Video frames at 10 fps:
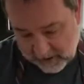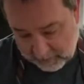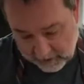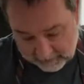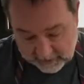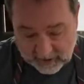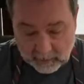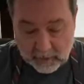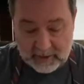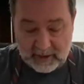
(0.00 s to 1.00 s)
but if you got
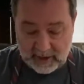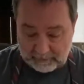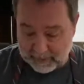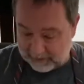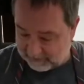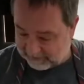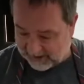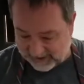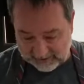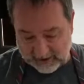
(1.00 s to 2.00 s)
ones that have big
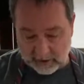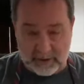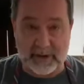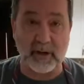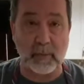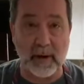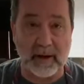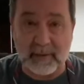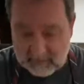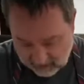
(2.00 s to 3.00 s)
fat layers, you're going to want
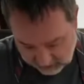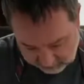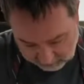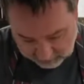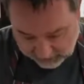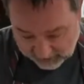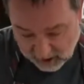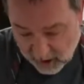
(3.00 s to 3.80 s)
to cut through that.